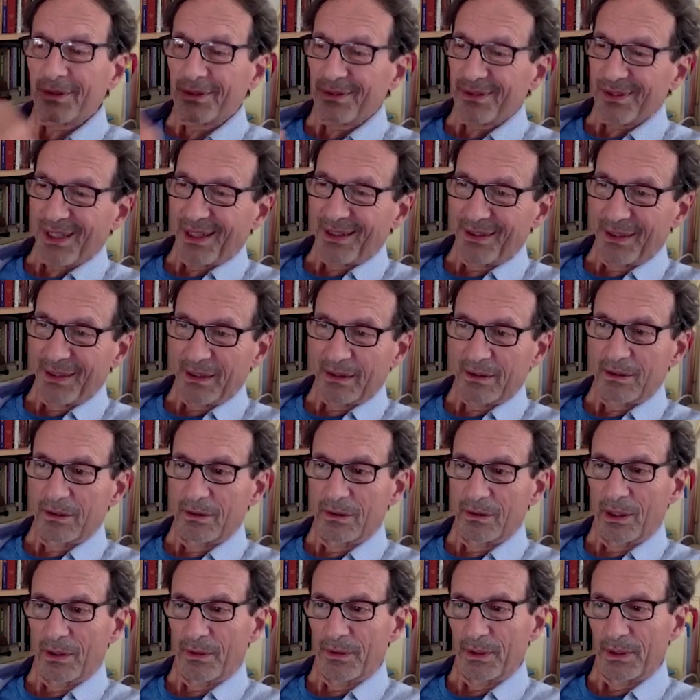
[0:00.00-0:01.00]
I think, you
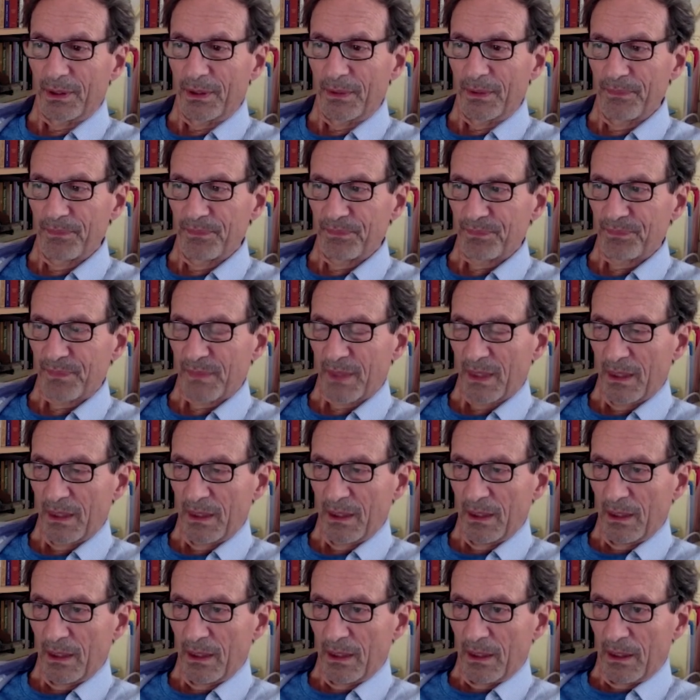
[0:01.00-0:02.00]
know, the,
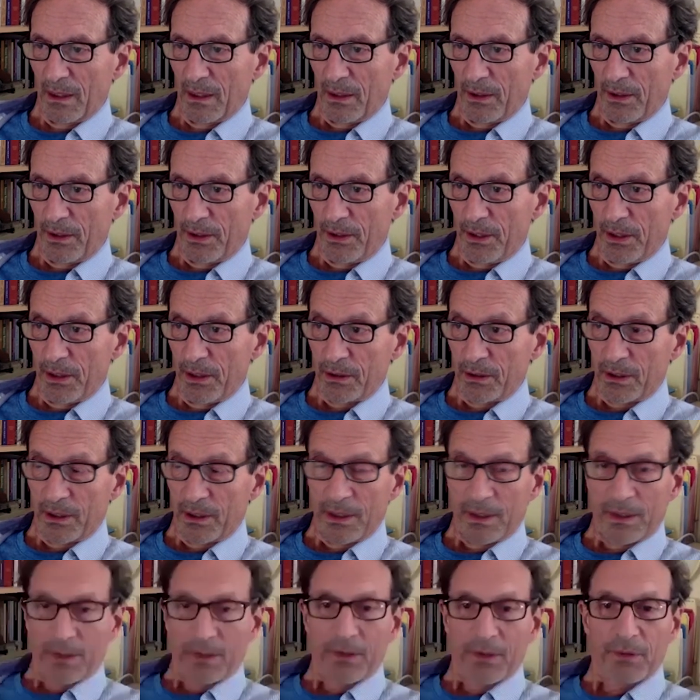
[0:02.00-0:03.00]
the
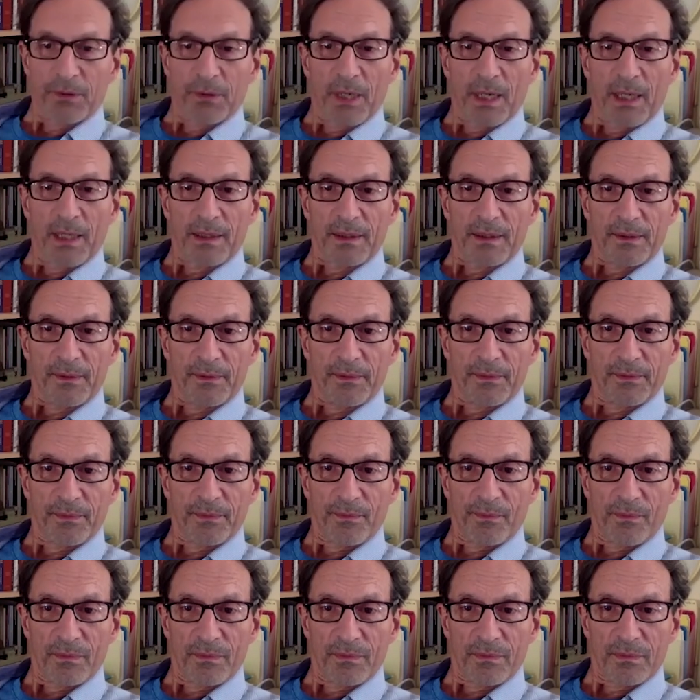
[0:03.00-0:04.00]
nuclear threat
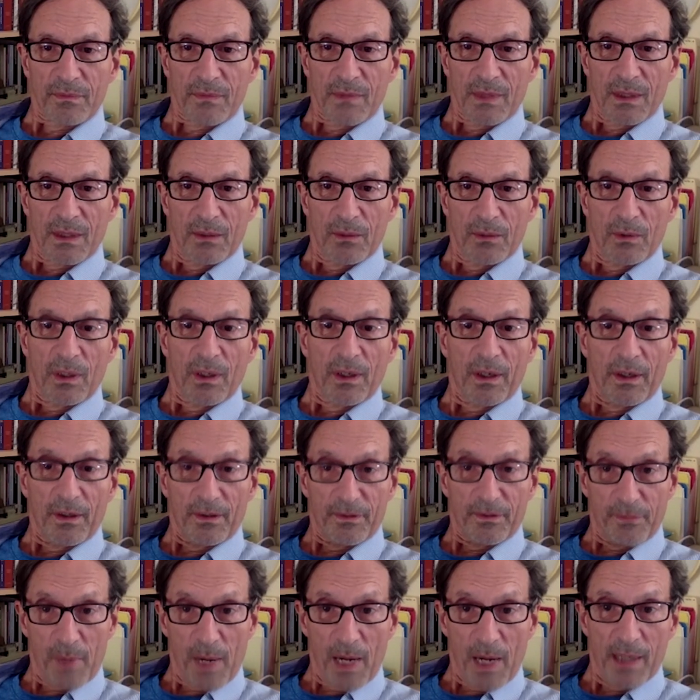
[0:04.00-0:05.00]
of
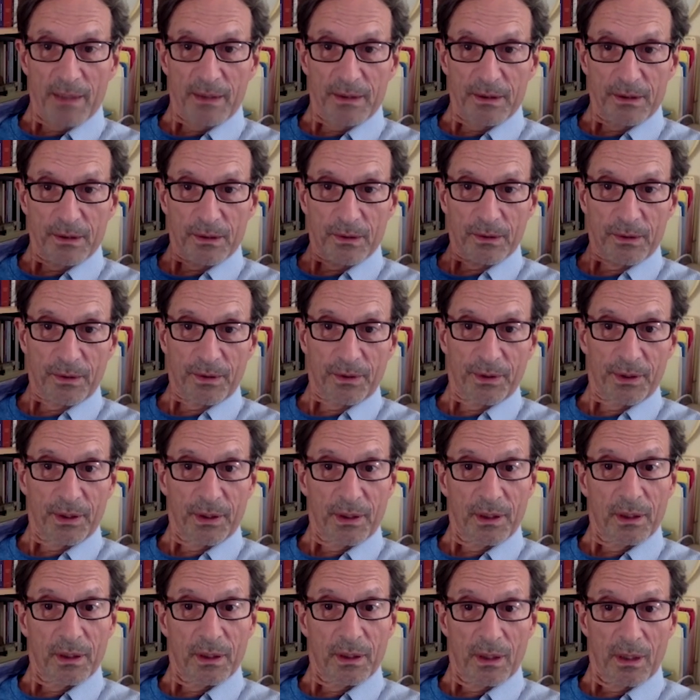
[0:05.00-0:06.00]
my youth
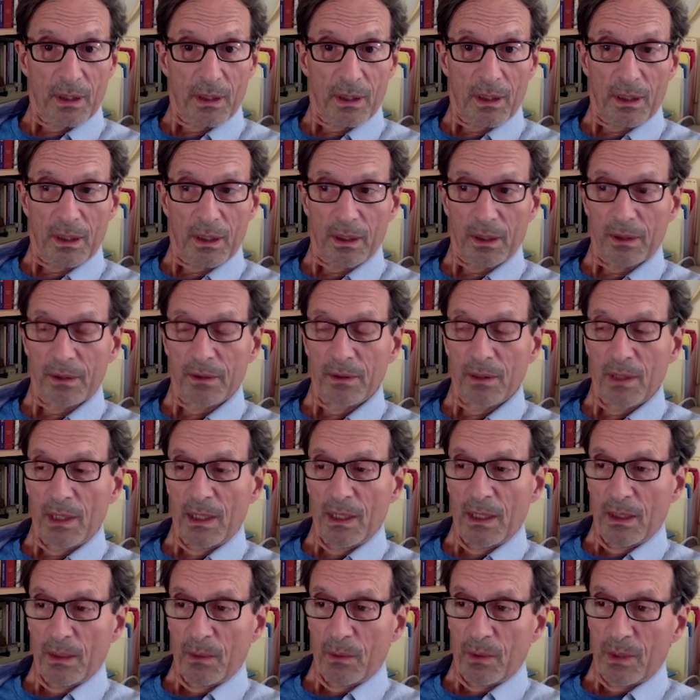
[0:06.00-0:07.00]
uh,
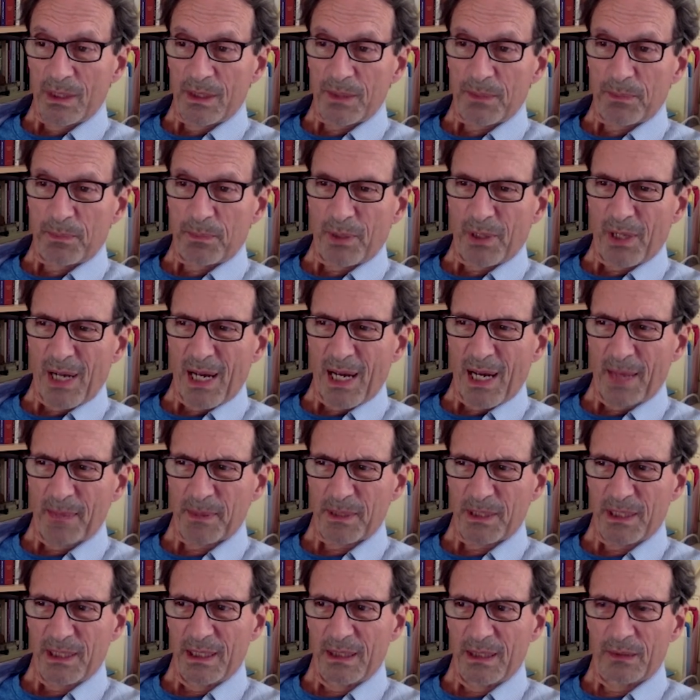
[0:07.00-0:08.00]
was perhaps
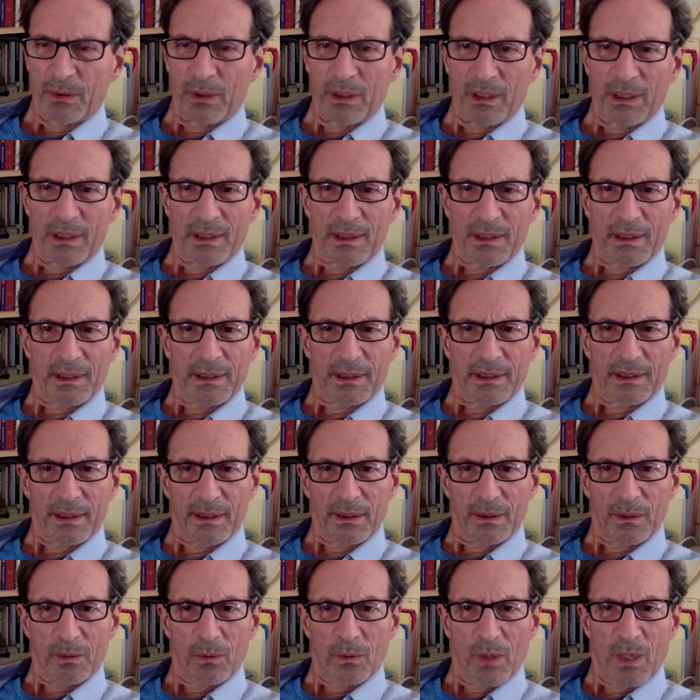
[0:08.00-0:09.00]
equaling it in
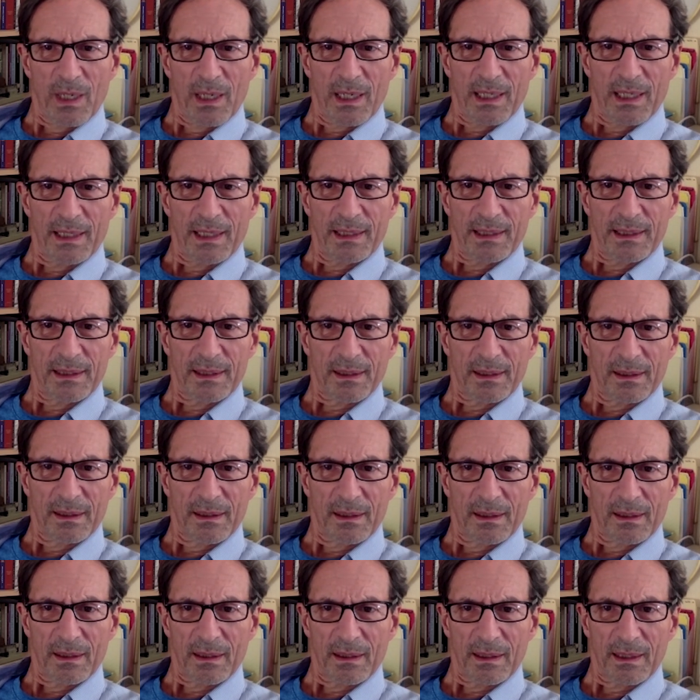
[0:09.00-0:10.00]
a way,
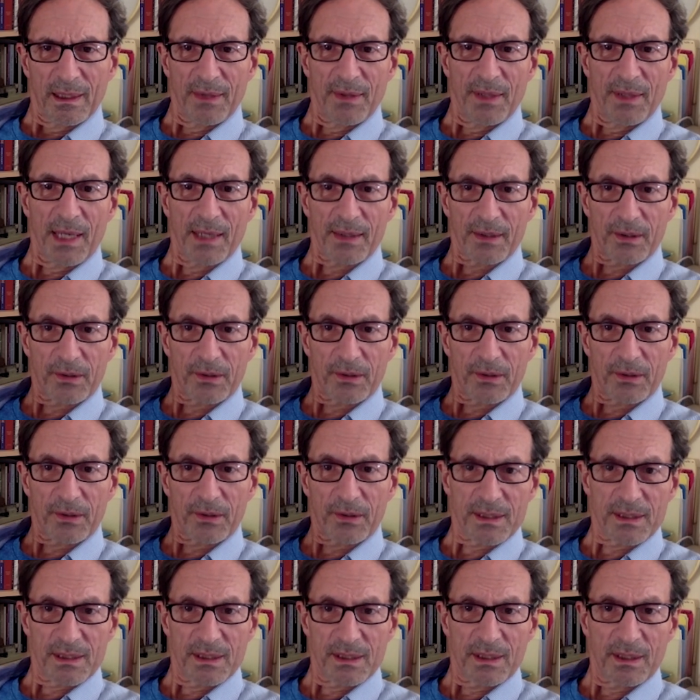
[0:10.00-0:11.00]
uh, and that threat
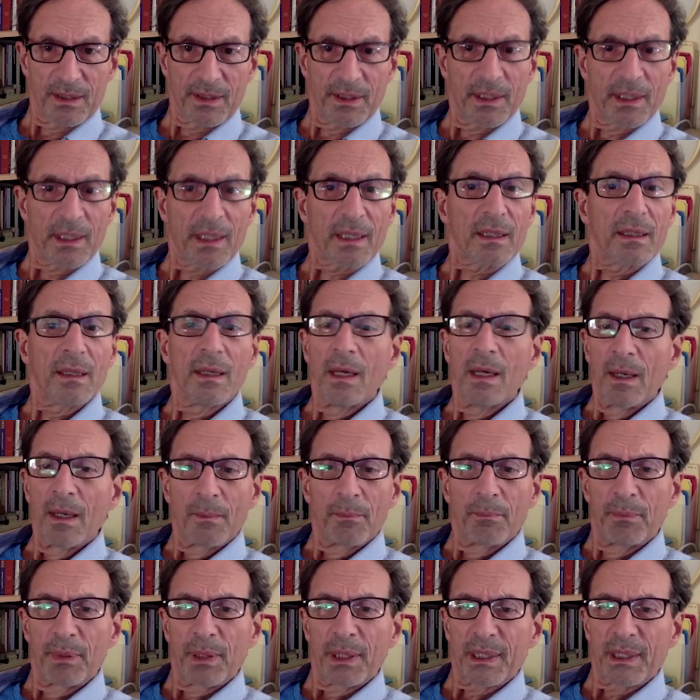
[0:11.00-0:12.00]
is still there.
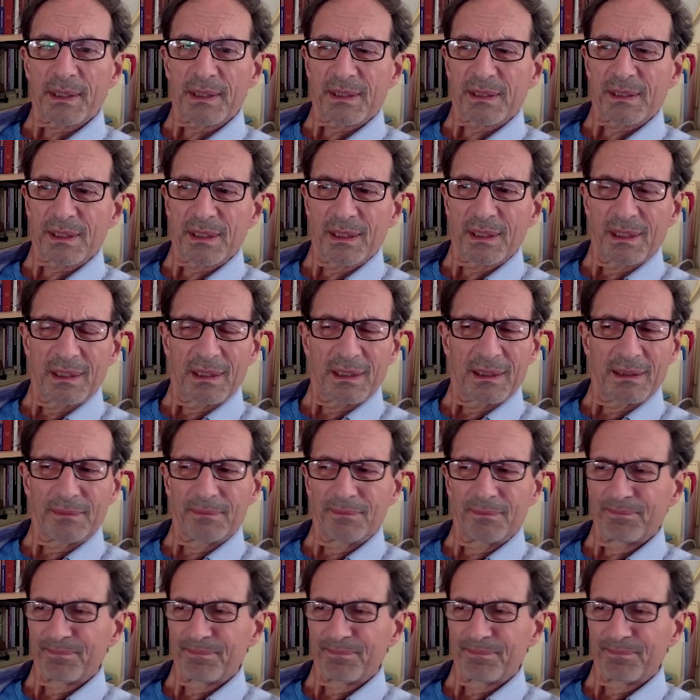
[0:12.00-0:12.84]
But uh,